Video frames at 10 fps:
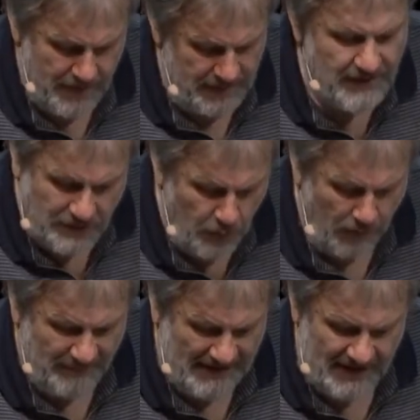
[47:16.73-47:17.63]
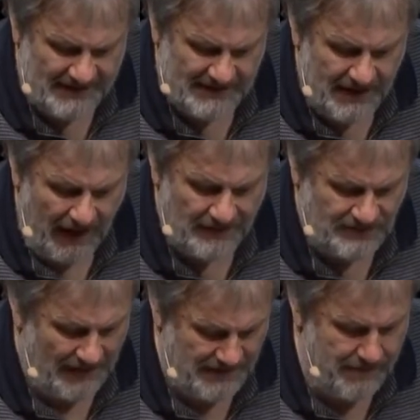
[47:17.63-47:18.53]
in Europe at least, the
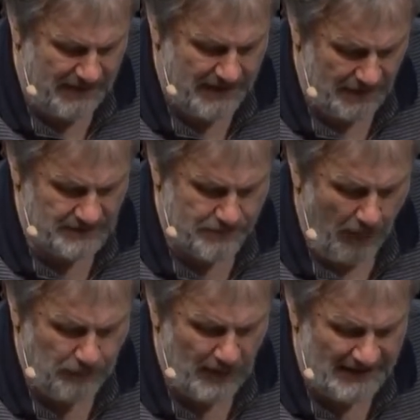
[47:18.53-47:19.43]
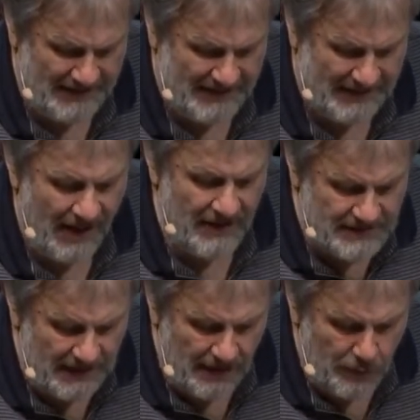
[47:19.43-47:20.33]
anti-immigrant populists
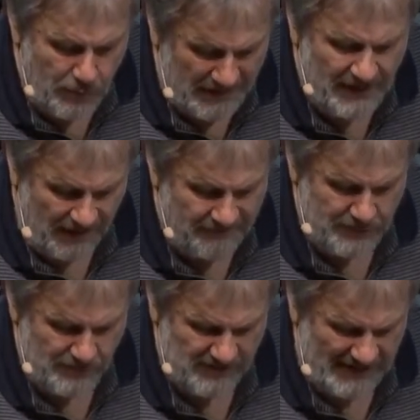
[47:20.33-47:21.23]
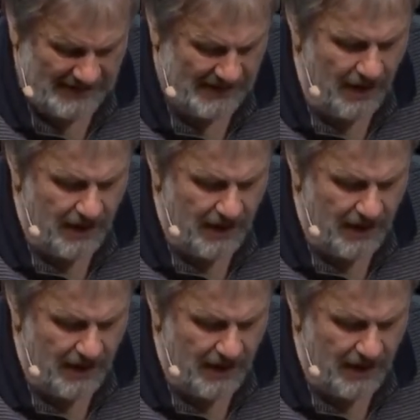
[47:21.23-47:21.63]
deal with the refugees.